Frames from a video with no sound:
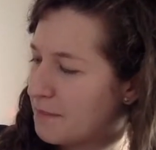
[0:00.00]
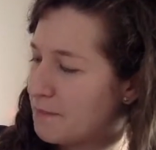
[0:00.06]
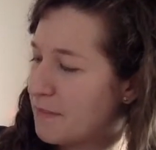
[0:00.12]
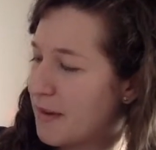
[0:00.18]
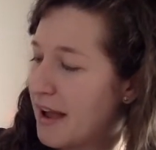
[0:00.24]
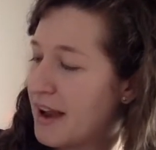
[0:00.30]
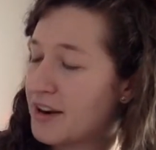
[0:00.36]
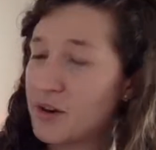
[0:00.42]

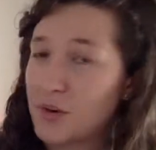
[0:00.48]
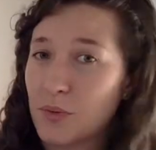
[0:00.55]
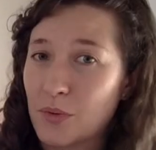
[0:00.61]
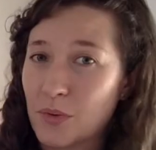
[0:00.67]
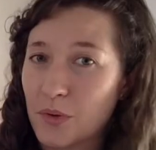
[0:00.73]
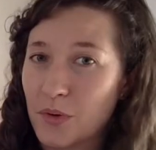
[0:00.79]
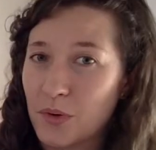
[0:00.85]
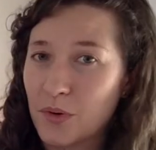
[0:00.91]
But
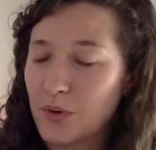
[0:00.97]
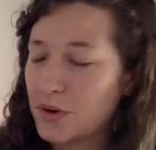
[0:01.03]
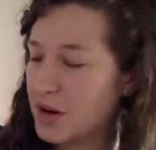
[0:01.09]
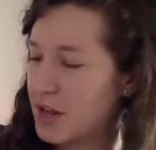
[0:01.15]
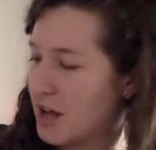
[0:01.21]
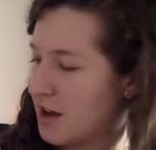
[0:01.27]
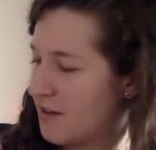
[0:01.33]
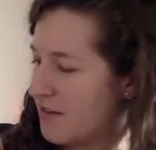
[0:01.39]

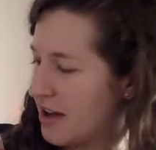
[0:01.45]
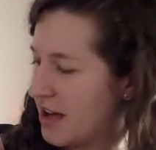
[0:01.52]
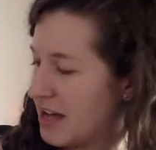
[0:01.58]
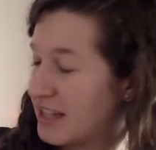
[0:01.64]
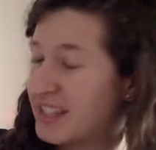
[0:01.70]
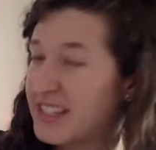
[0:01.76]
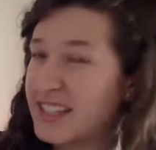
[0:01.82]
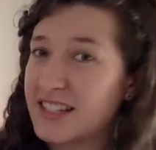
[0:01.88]
all of
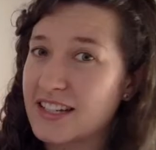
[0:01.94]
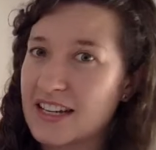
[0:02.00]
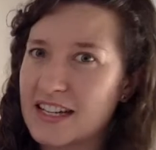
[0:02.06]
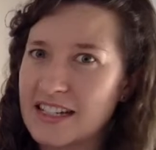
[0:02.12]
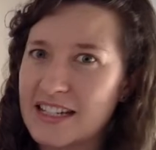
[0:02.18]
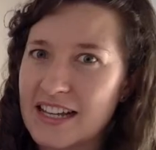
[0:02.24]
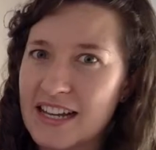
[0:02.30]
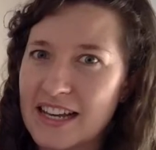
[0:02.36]
a
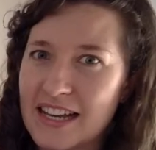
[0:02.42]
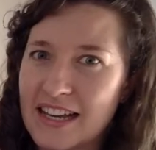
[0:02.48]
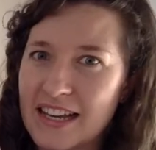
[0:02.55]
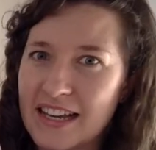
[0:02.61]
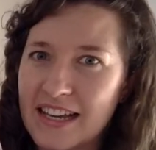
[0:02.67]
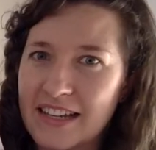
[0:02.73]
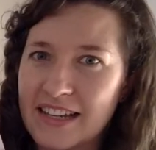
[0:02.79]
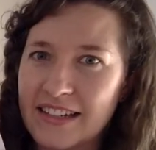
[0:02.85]

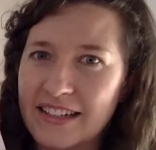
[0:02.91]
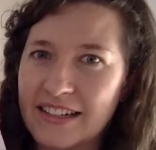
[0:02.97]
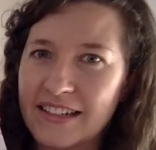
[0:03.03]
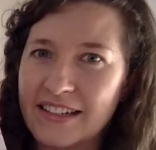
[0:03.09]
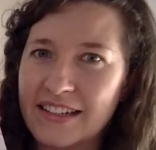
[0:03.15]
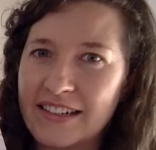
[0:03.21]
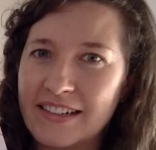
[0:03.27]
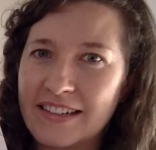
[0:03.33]
sudden...